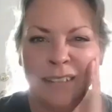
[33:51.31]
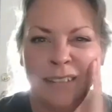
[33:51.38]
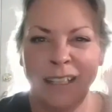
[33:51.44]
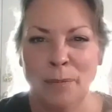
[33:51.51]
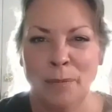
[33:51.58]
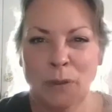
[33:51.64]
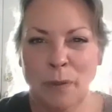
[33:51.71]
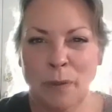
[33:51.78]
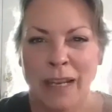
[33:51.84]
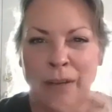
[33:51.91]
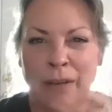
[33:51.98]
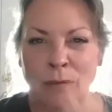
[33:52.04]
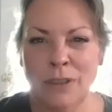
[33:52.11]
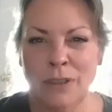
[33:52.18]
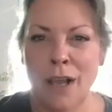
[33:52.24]
in
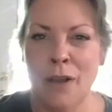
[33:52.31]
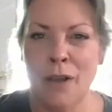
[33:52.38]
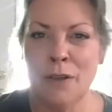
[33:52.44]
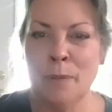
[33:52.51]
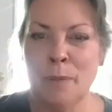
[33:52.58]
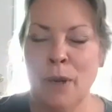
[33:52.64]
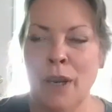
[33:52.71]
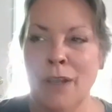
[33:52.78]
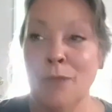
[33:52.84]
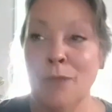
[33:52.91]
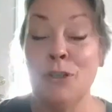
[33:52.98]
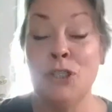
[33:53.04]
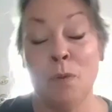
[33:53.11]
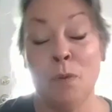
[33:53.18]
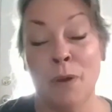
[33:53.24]
between with dogs barking,
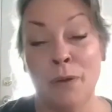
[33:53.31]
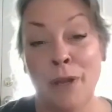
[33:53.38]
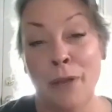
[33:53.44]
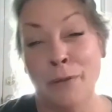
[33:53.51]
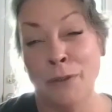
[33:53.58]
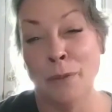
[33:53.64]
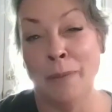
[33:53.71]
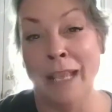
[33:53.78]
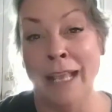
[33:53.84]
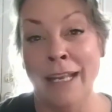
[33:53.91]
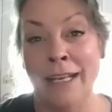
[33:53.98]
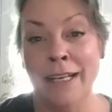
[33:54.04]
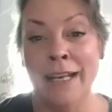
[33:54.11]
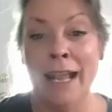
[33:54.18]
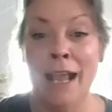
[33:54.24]
which you won't know because it'll be
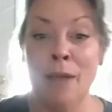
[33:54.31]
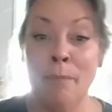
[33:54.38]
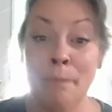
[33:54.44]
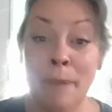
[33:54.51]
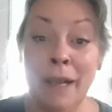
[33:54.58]
edited out.